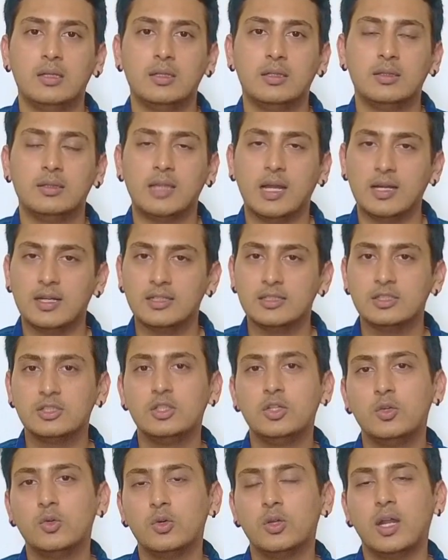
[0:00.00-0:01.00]
That is
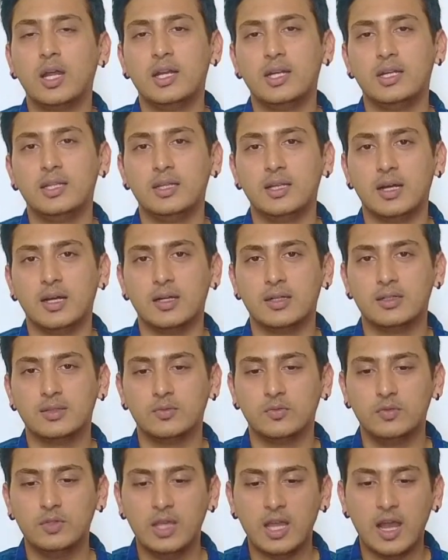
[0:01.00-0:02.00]
the whole idea.
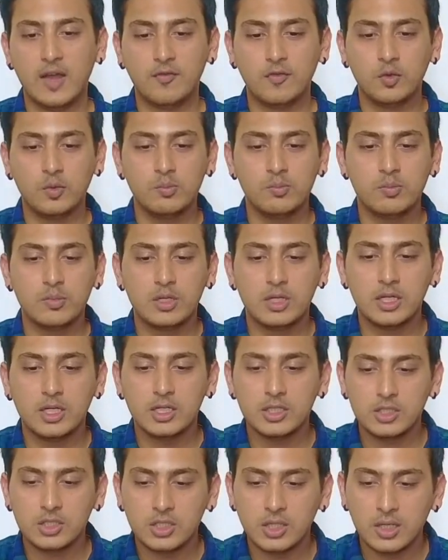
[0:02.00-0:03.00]
We have to
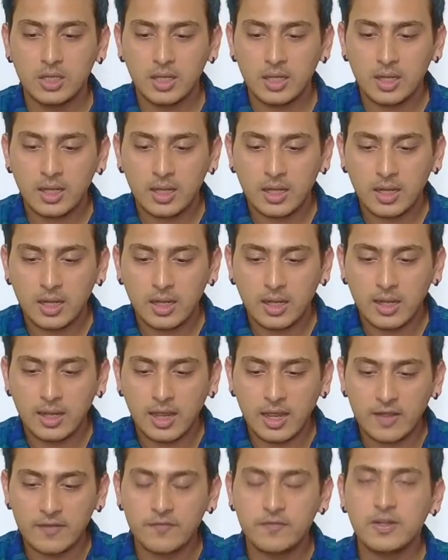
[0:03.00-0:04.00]
merge
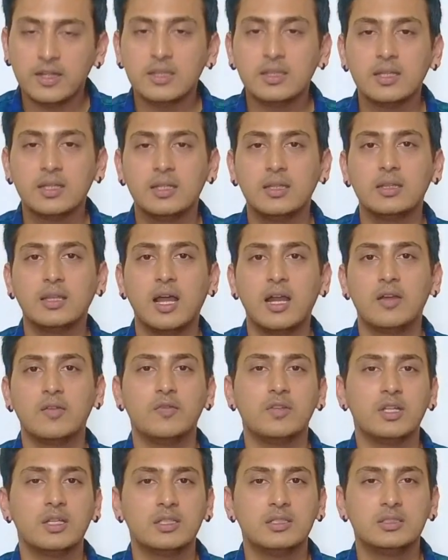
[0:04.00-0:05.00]
everything that
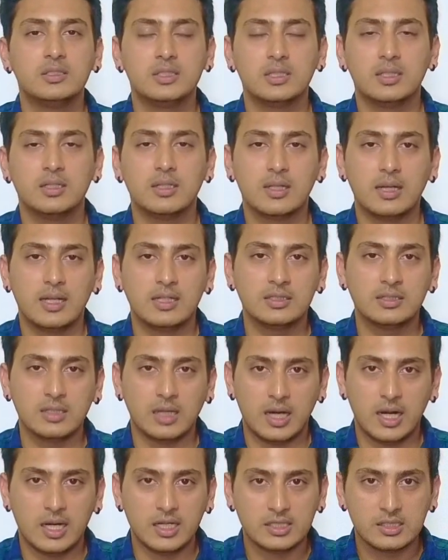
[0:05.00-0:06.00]
we consider as
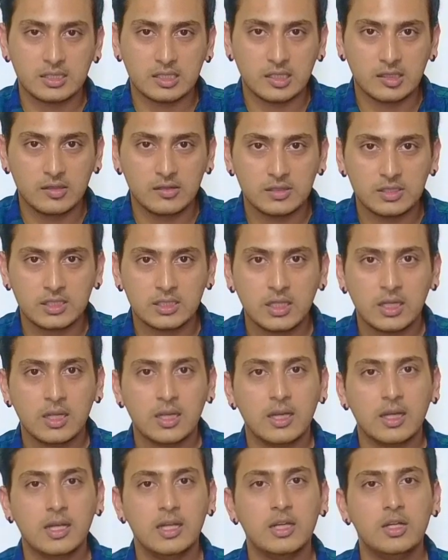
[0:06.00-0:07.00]
ourselves
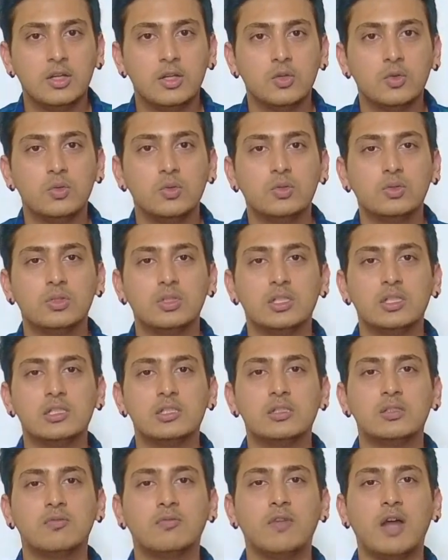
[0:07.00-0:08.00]
into
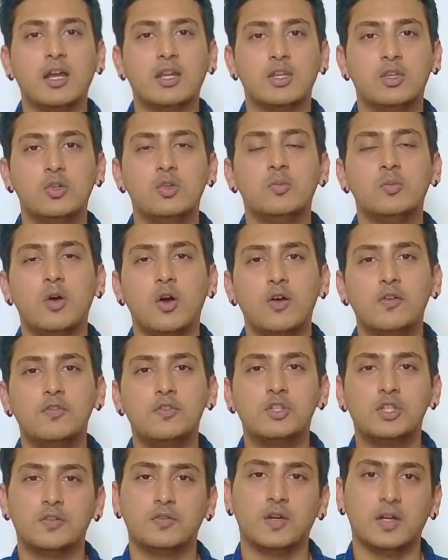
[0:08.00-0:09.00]
this vacuum of
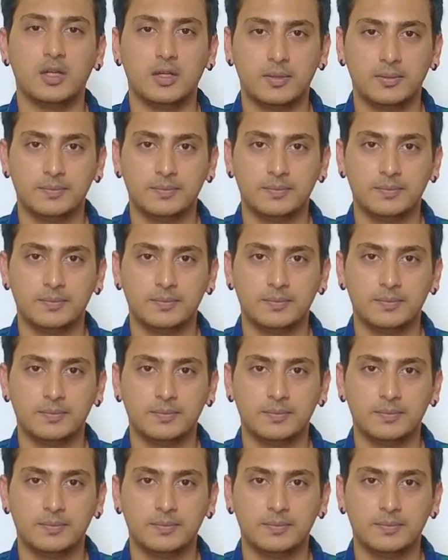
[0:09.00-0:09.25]
Shiva.